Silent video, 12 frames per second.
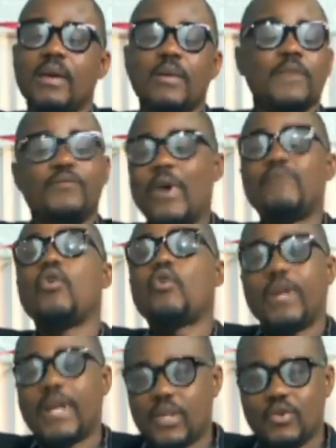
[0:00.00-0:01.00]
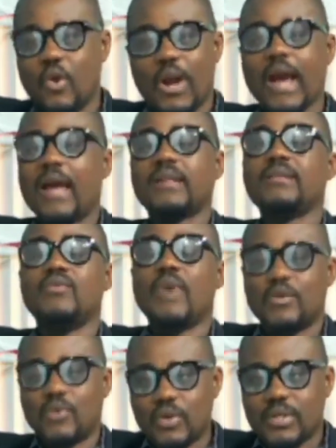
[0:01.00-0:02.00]
If you have not collected your card, you
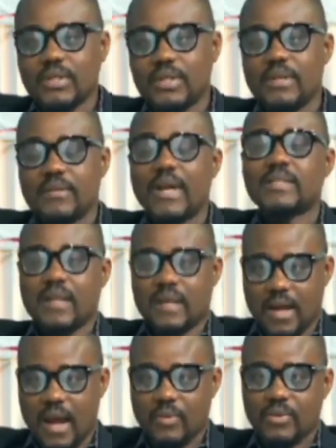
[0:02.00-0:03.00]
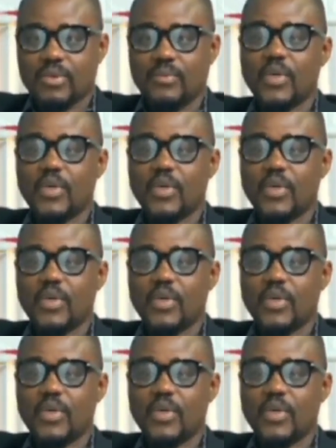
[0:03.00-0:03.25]
are not in that count.